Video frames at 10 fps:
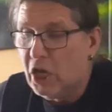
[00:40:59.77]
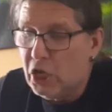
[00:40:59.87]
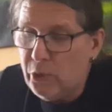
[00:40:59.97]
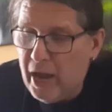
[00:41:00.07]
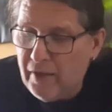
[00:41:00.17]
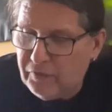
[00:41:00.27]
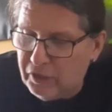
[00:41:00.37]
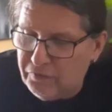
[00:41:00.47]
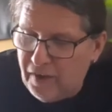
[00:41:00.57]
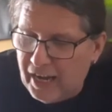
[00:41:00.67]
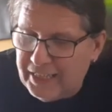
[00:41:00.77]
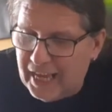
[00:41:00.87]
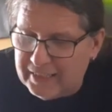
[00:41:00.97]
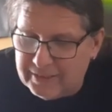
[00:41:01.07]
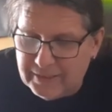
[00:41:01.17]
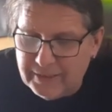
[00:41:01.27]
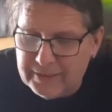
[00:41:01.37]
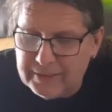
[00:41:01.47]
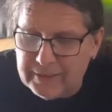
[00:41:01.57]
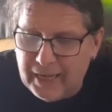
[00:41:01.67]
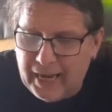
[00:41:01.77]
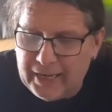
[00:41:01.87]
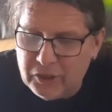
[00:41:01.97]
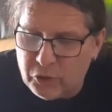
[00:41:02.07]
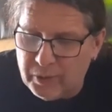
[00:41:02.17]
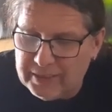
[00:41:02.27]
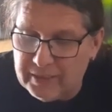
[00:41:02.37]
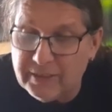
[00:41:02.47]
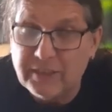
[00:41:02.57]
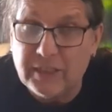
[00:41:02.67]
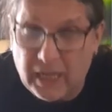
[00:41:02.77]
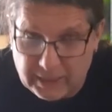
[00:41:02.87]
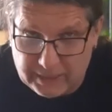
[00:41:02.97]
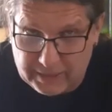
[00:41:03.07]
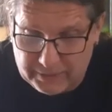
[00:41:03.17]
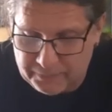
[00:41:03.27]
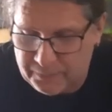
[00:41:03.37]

You have the divine essence and crystal skulls.